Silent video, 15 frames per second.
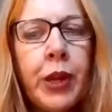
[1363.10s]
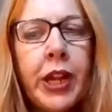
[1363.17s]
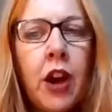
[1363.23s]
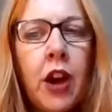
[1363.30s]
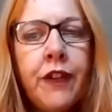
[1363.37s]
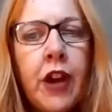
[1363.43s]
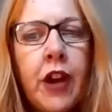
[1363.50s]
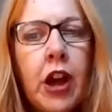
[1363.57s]
we
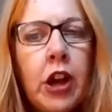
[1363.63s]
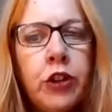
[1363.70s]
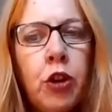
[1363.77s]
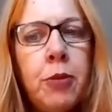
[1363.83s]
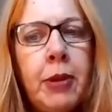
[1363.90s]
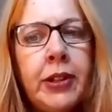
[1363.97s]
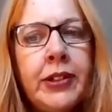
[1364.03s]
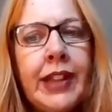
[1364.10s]
offer an
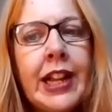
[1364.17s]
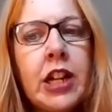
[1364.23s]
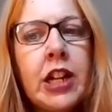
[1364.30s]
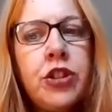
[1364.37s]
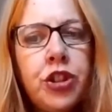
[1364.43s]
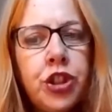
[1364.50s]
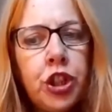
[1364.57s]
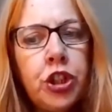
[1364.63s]
almost like a
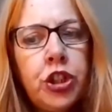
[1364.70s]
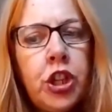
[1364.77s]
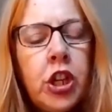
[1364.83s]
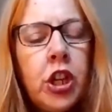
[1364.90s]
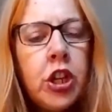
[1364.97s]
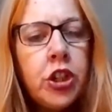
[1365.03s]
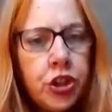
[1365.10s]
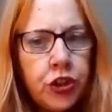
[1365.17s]
done
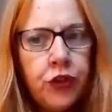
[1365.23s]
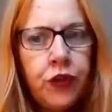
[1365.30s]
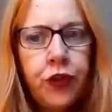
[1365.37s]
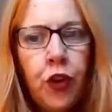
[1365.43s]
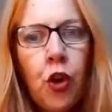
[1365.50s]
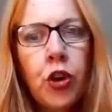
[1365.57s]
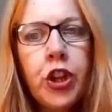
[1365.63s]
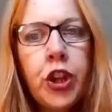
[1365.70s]

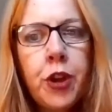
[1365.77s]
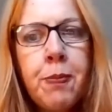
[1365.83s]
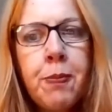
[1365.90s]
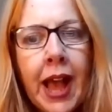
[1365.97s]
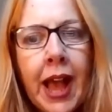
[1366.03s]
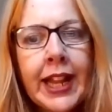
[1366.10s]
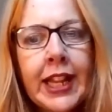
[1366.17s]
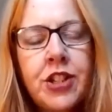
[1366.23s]
for you
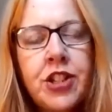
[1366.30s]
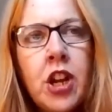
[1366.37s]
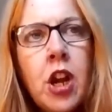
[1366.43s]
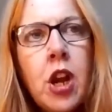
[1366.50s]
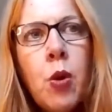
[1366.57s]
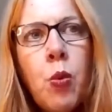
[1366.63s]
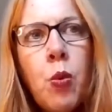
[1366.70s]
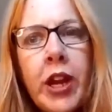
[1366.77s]
package,
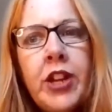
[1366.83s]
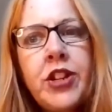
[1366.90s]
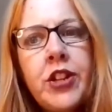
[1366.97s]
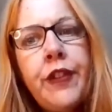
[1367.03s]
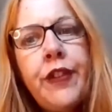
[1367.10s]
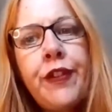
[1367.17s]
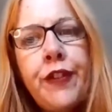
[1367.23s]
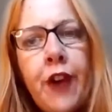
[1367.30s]
we
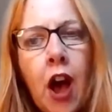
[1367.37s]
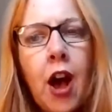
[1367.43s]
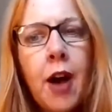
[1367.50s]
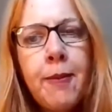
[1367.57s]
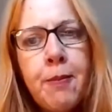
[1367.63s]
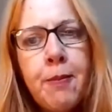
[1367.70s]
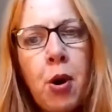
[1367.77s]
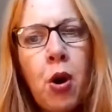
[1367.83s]
do
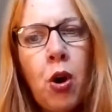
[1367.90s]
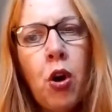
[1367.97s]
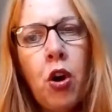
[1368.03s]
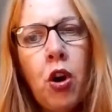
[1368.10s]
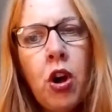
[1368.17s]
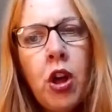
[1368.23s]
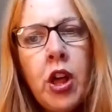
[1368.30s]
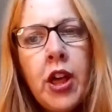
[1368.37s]
far
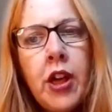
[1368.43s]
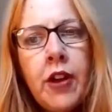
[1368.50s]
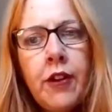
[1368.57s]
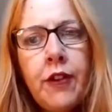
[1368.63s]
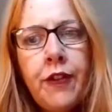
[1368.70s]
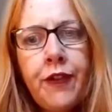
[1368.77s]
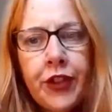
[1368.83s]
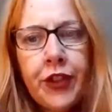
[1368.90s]
more
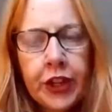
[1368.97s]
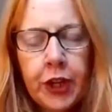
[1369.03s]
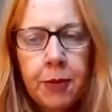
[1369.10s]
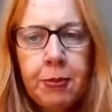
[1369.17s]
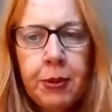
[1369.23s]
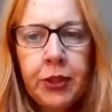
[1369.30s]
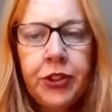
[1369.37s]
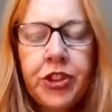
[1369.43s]
for the
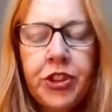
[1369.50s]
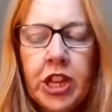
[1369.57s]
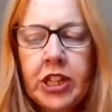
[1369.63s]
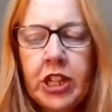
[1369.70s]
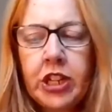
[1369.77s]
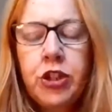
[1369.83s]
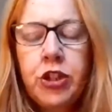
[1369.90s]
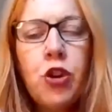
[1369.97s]
couples than
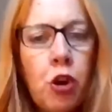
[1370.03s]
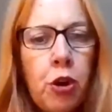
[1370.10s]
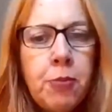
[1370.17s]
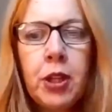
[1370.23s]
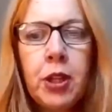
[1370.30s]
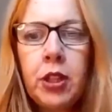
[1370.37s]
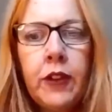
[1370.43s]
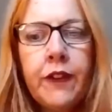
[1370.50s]
a
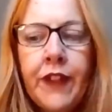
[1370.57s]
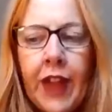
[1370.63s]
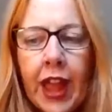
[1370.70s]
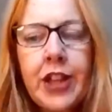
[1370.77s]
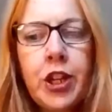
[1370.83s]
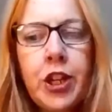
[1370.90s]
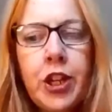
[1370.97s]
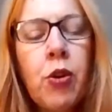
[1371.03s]
normal
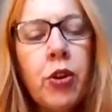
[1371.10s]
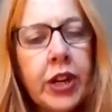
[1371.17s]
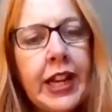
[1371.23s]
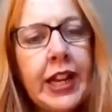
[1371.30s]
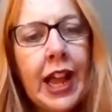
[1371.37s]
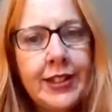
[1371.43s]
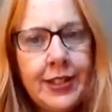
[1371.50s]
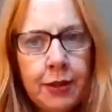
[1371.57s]
venue
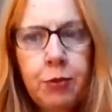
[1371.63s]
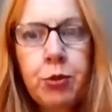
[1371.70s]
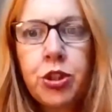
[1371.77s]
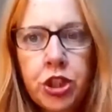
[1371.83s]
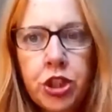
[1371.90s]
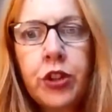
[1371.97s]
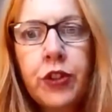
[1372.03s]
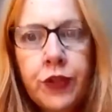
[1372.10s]
organizer would
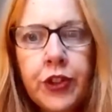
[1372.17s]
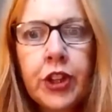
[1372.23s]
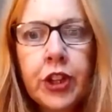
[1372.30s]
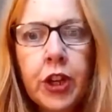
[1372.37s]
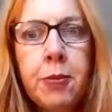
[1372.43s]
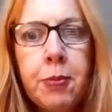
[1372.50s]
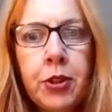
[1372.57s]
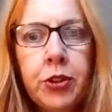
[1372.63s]
do for the
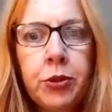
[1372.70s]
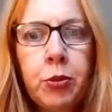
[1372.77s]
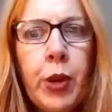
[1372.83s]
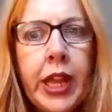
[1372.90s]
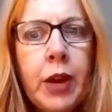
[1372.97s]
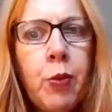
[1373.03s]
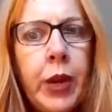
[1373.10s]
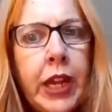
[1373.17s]
couples.
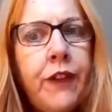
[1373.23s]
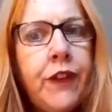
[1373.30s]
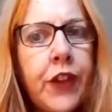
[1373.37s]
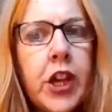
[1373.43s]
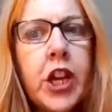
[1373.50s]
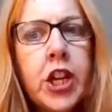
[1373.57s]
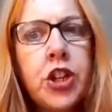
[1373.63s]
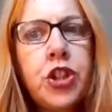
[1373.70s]
We
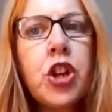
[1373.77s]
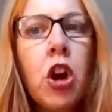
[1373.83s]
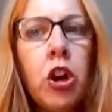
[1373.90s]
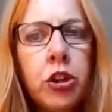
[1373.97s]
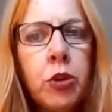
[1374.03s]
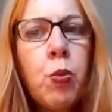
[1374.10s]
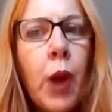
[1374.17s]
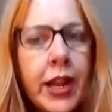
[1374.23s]
verge
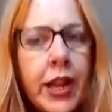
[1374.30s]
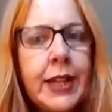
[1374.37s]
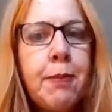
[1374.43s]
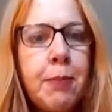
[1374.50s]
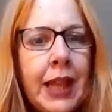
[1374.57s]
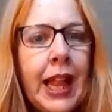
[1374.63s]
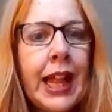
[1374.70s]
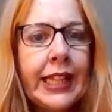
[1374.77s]
on wedding
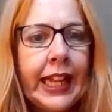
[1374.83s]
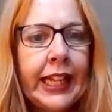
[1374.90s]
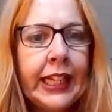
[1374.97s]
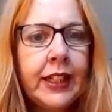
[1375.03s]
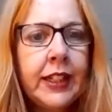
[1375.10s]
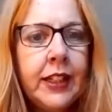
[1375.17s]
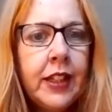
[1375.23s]
planning.